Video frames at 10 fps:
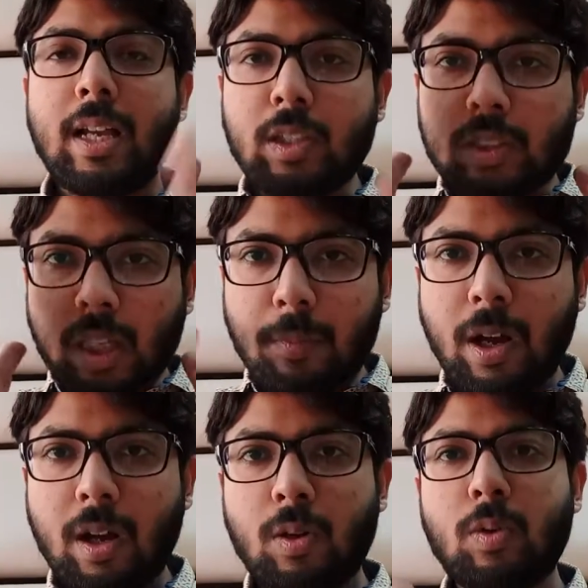Now
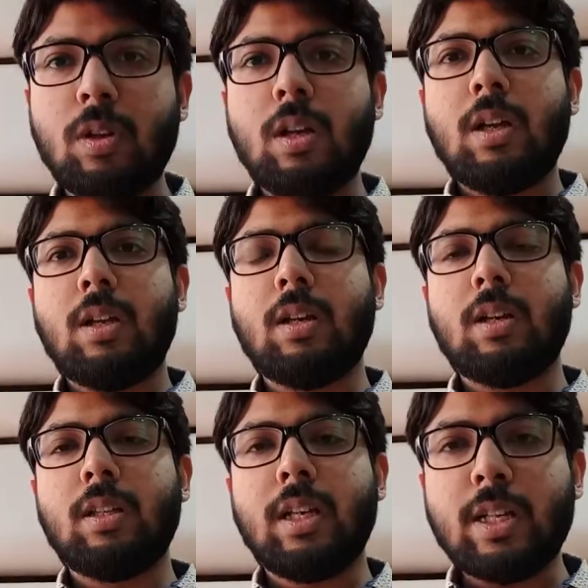somehow
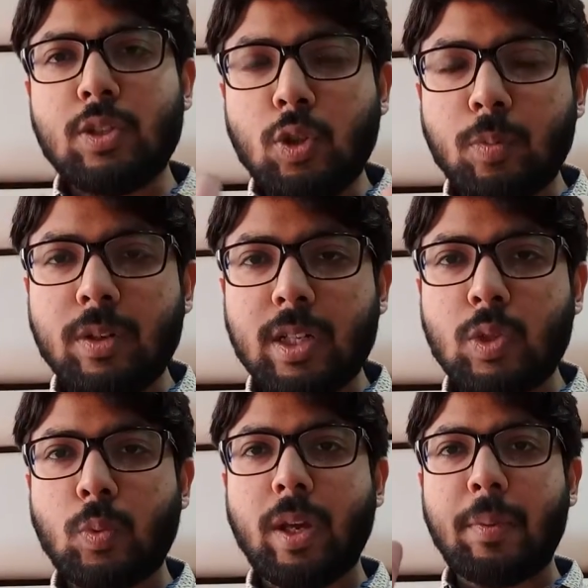the
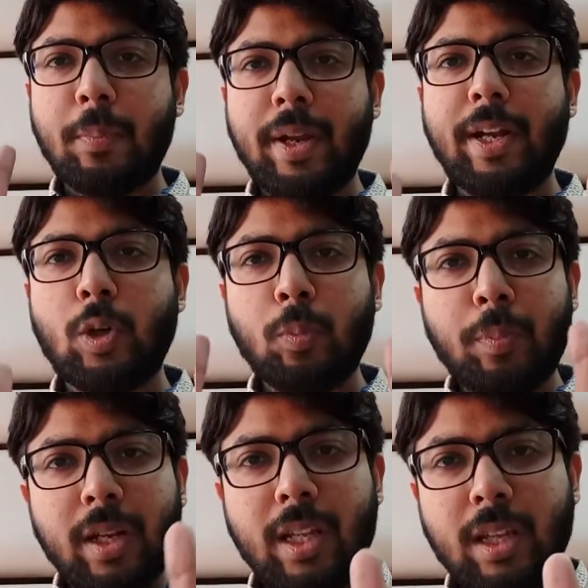consumers were made to
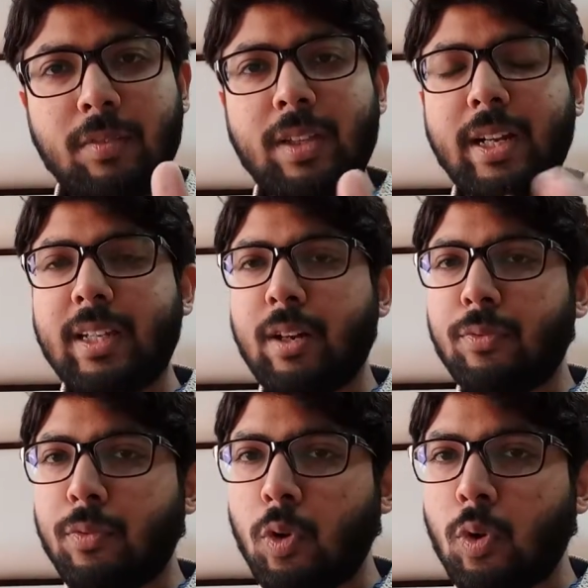believe that that
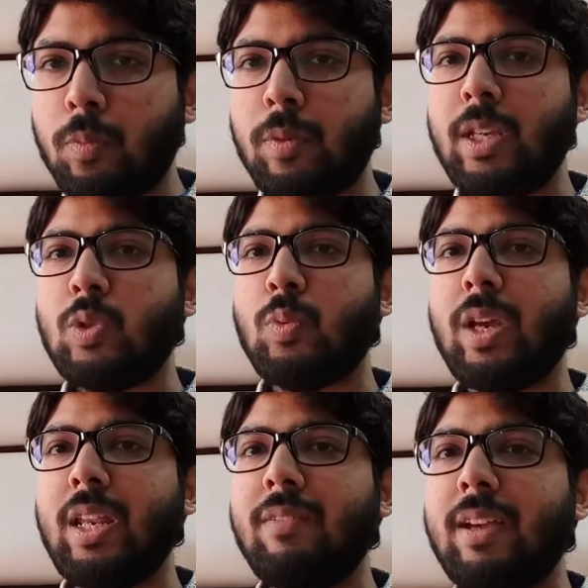foam is
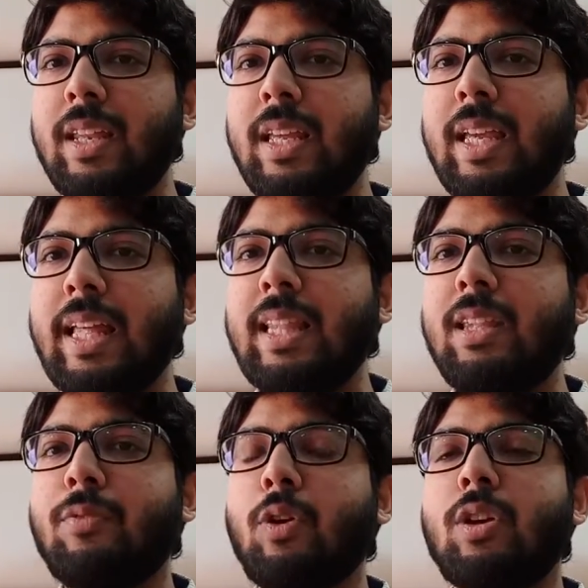very, very
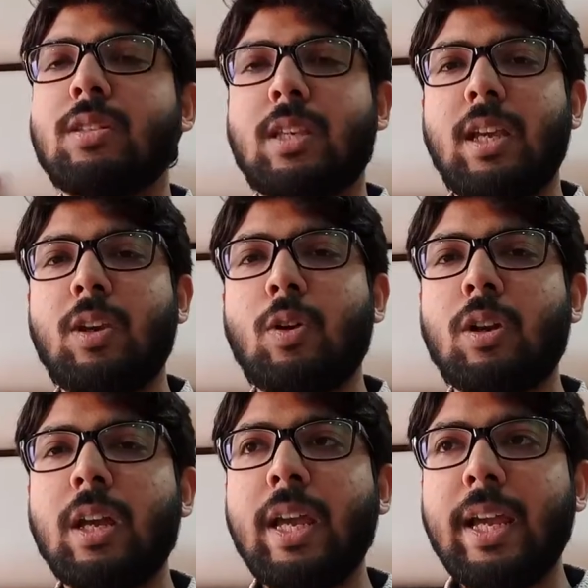healthy for your skin,
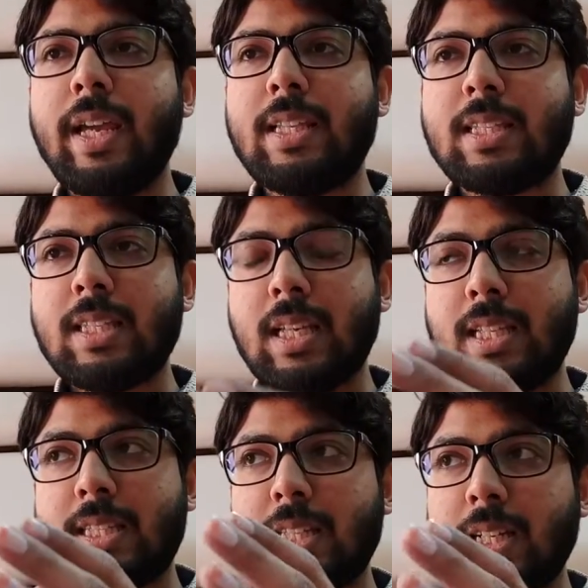or
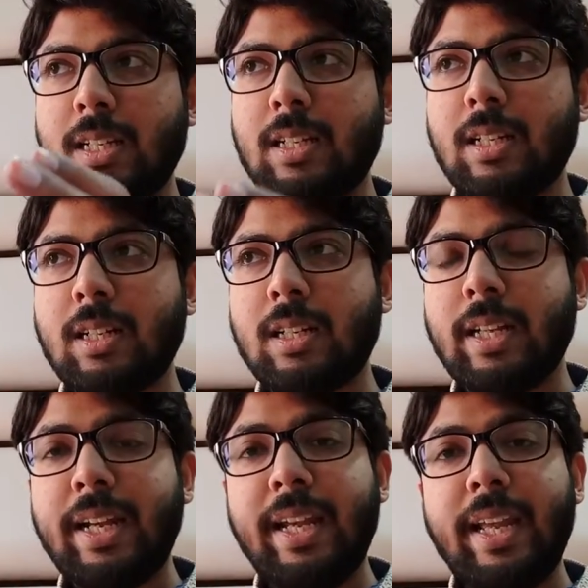it's
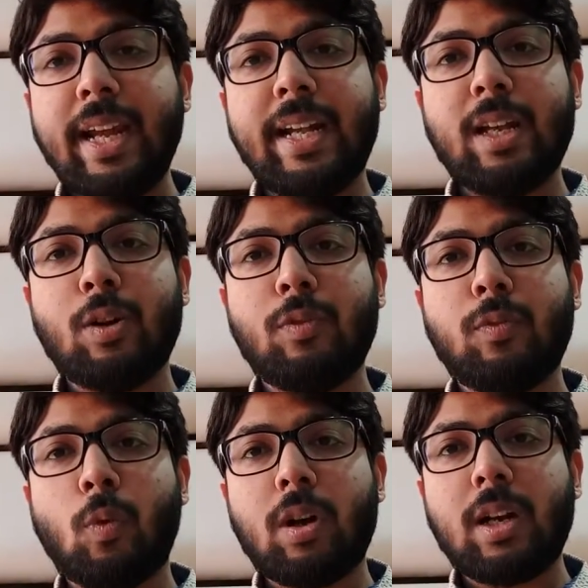a indicator
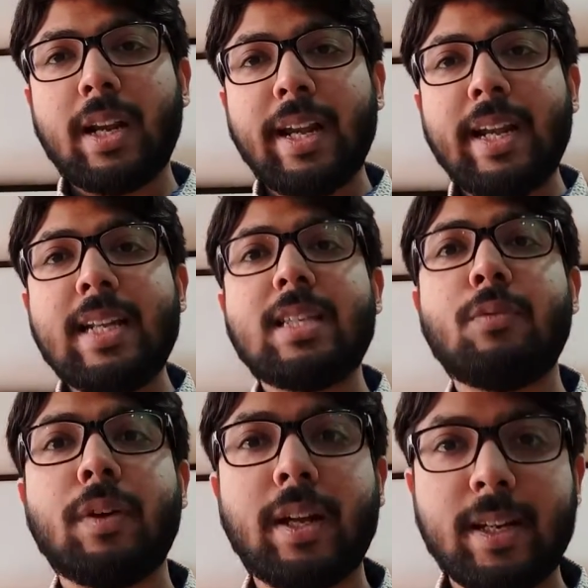of water getting
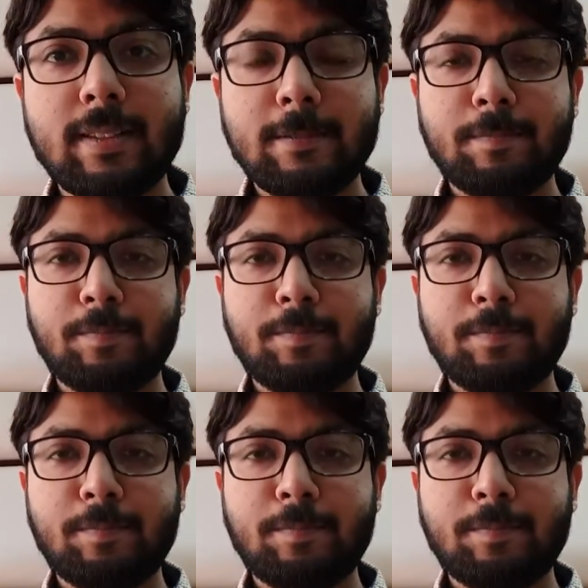disinfected.